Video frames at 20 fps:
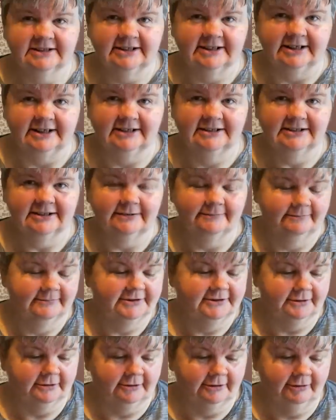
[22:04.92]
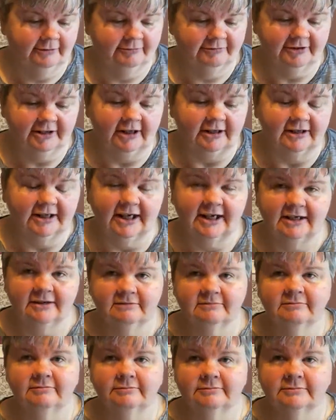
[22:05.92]
knit. So hopefully I'll get
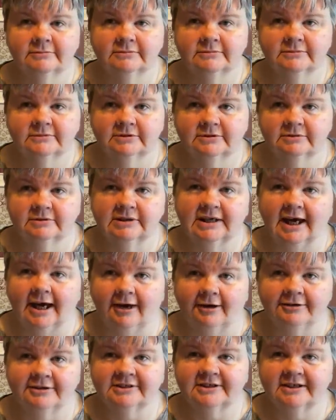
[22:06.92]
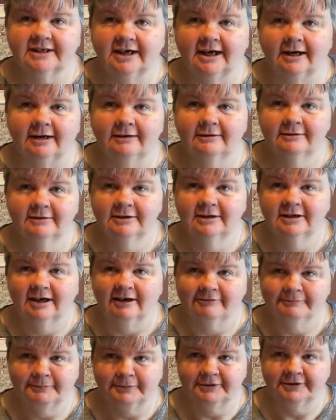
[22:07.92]
onto that.
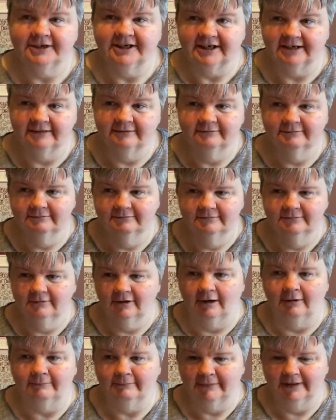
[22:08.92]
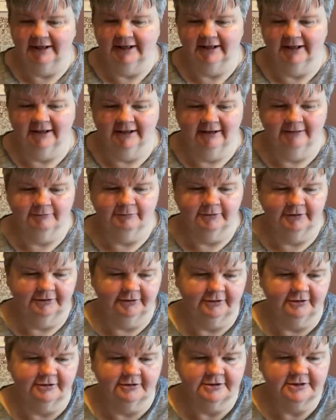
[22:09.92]
I've put it on I have one of
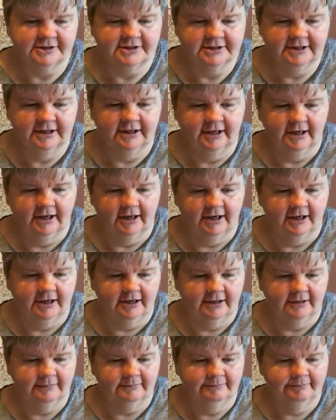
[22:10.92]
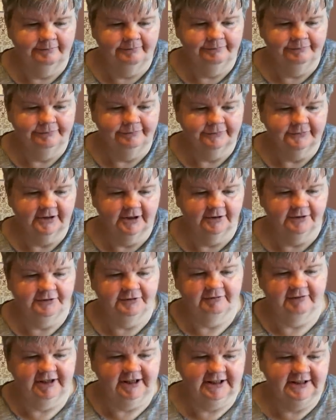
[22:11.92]
those
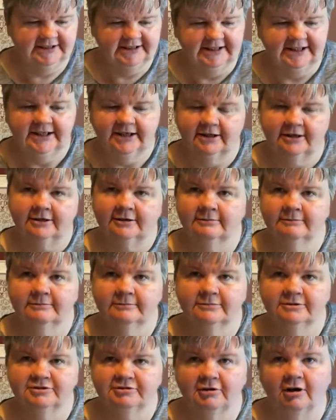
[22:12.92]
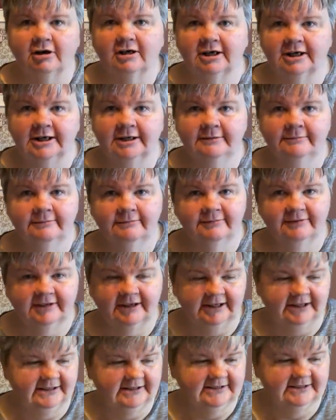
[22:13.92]
3-tier trolley
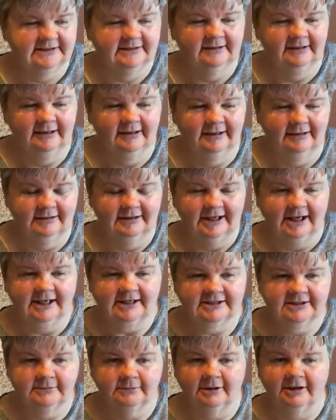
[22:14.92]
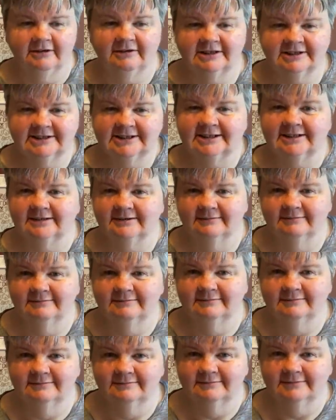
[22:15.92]
things next to where I sit
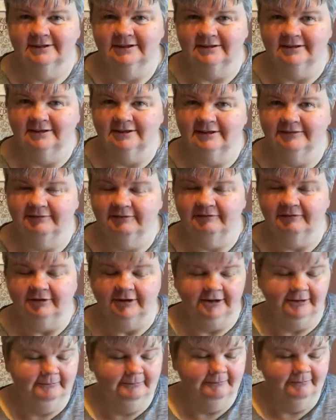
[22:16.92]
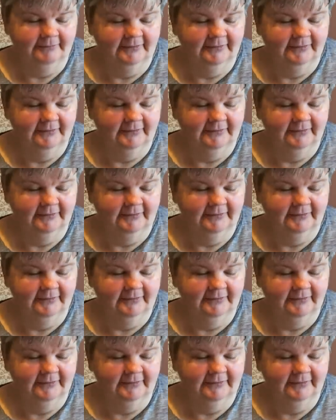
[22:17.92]
in the living room.